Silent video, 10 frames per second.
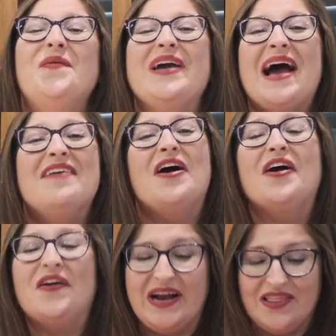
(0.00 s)
We have
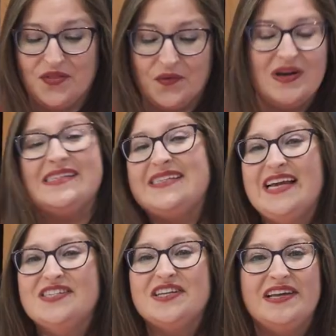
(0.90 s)
our great
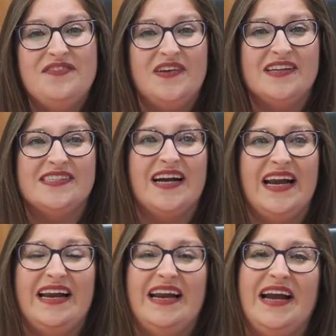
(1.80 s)
3-stage lint filter
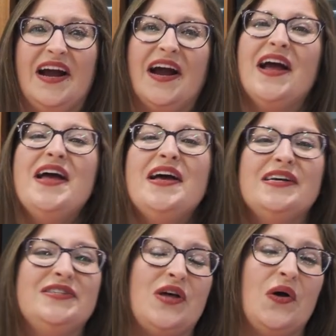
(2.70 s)
in here.
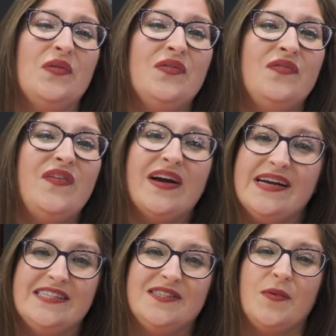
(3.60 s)
So
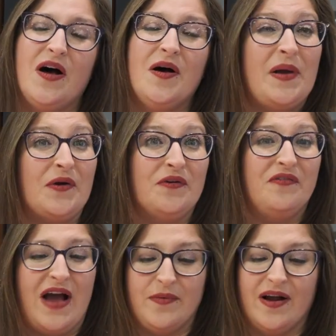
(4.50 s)
very small
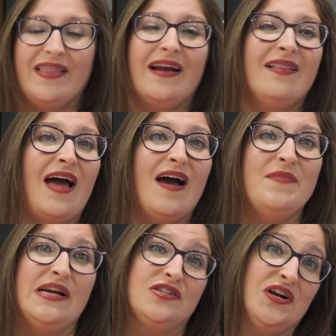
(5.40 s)
microfiber that
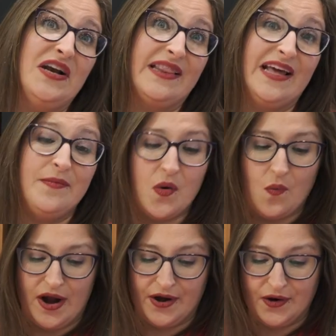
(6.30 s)
makes sure nothing but
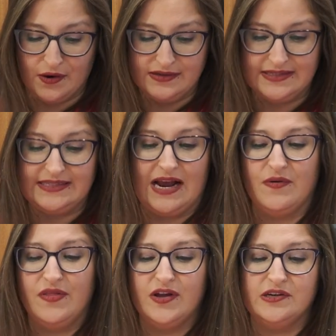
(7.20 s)
water goes
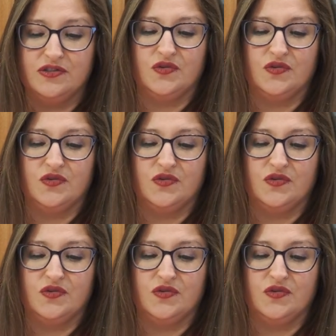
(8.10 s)
down the